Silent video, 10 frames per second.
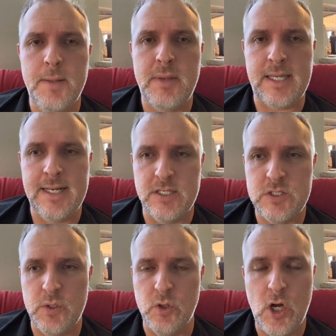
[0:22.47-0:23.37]
picking out
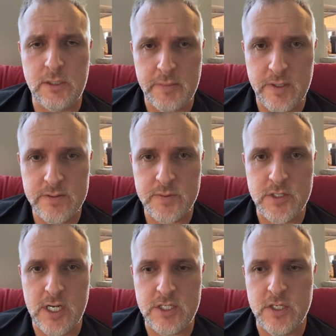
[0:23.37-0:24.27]
2 long bones,
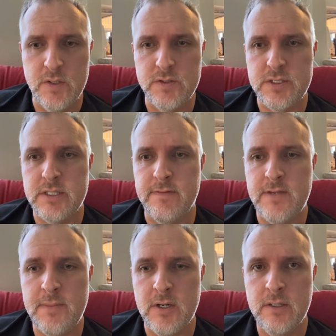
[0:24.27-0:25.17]
which I chose the
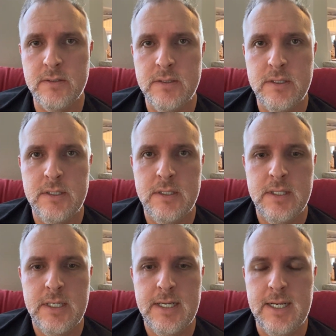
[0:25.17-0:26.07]
femur
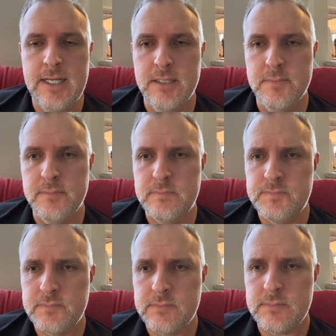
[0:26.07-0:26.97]
in
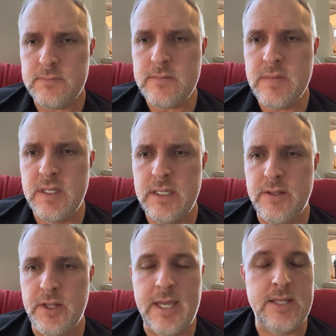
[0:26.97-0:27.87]

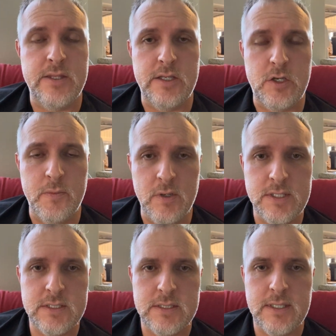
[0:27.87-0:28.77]
the leg and then the
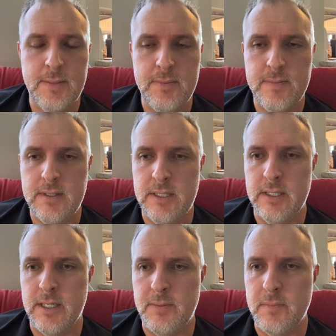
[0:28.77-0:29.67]
humerus up in
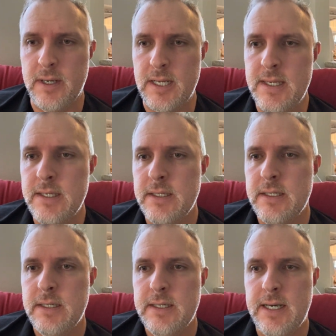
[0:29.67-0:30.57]
the upper body.
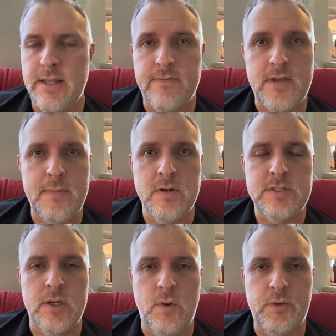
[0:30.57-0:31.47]
The femur is
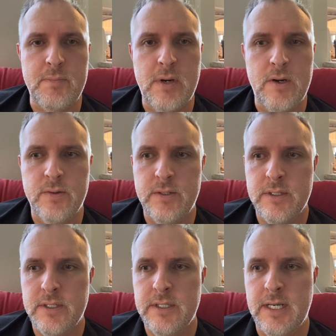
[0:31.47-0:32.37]
the only bone
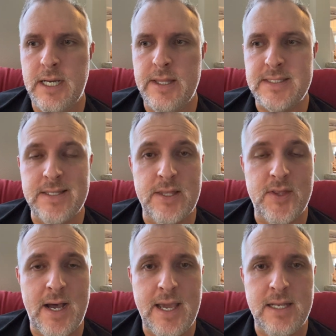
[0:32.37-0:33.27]
that's in the
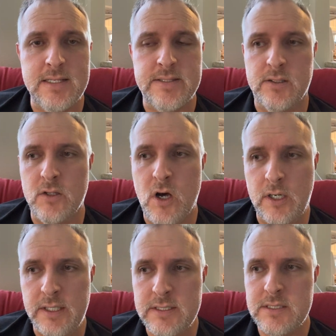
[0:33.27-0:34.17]
thigh, and it's the
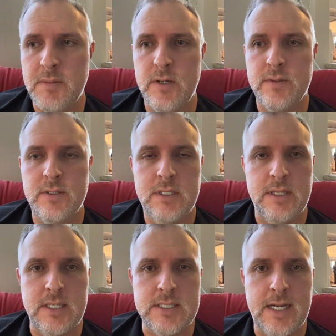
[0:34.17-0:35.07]
longest bone in
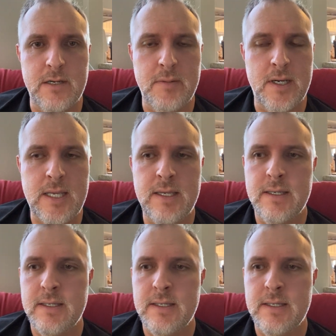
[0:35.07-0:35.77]
the entire body.